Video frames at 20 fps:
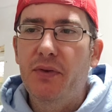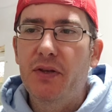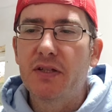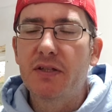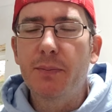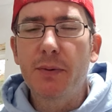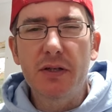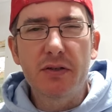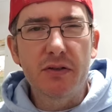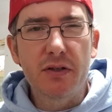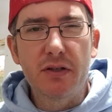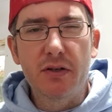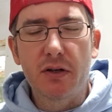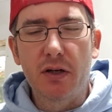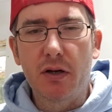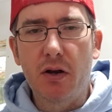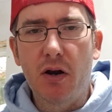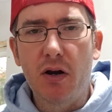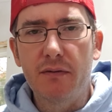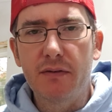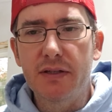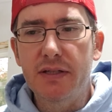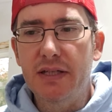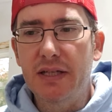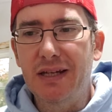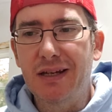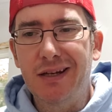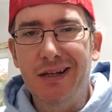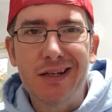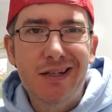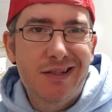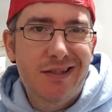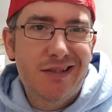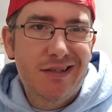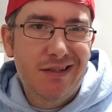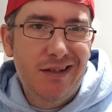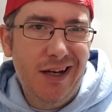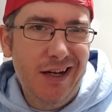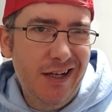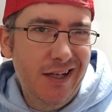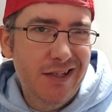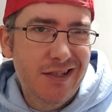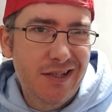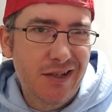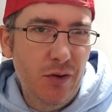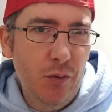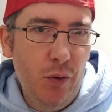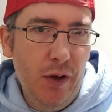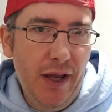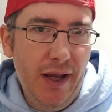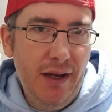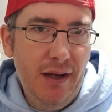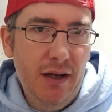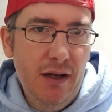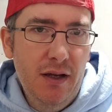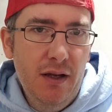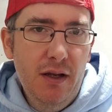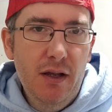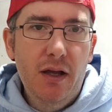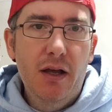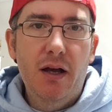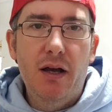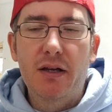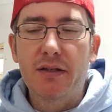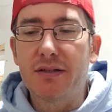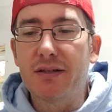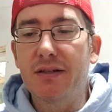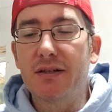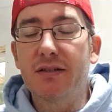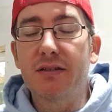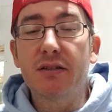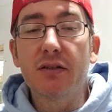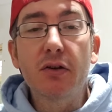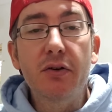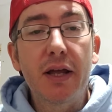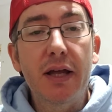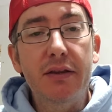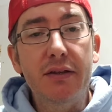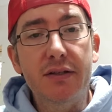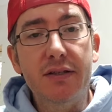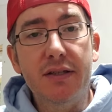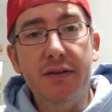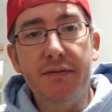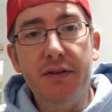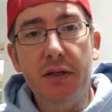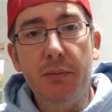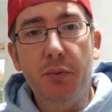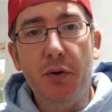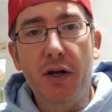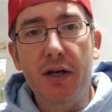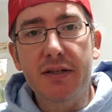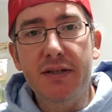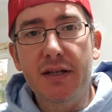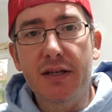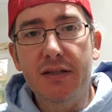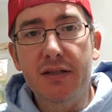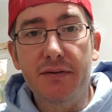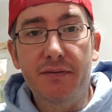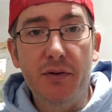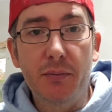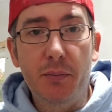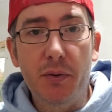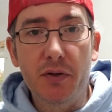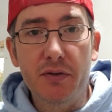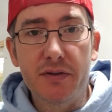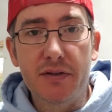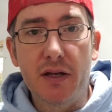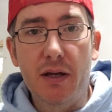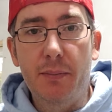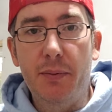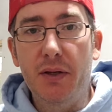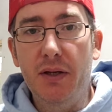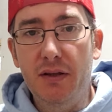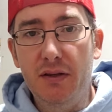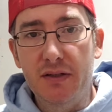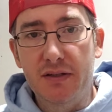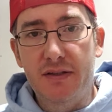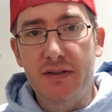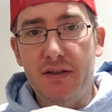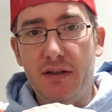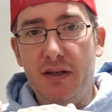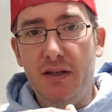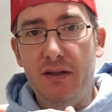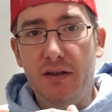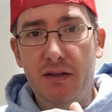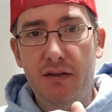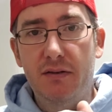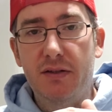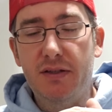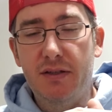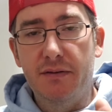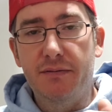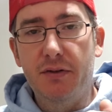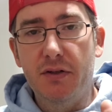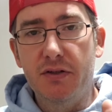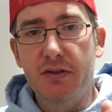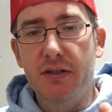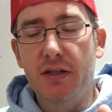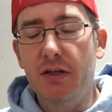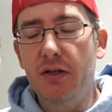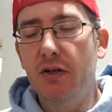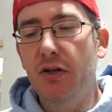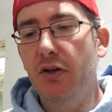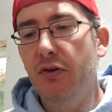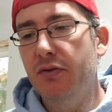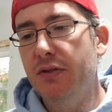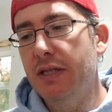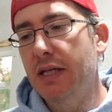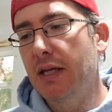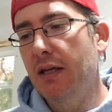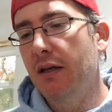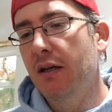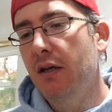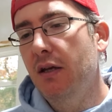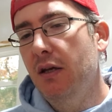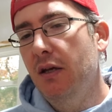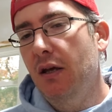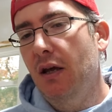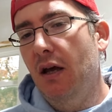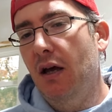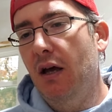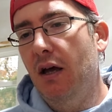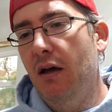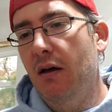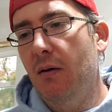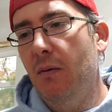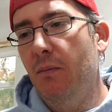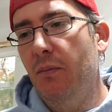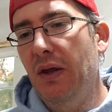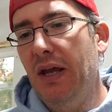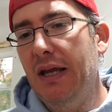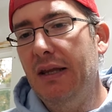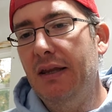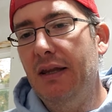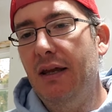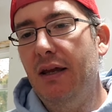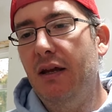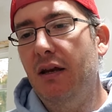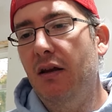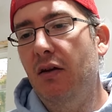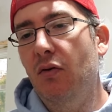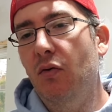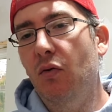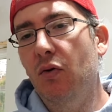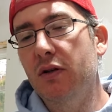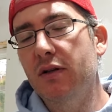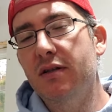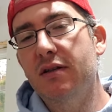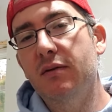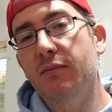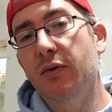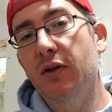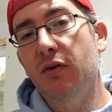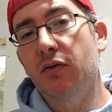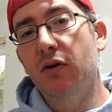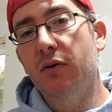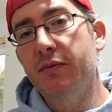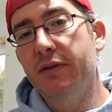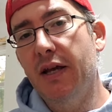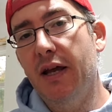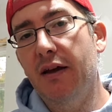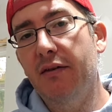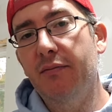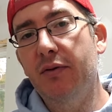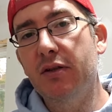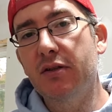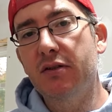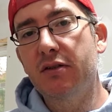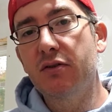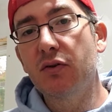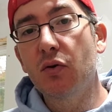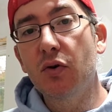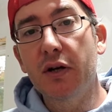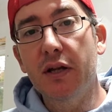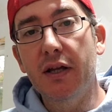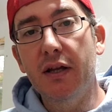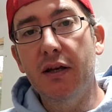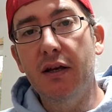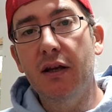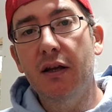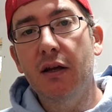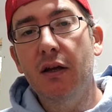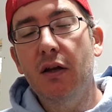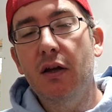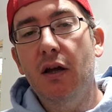especially during harvesting, it kind of gets in the way. It's going to slow down the sifting process if it builds up in the sifters that you're using. And then once the mealworms have been sorted,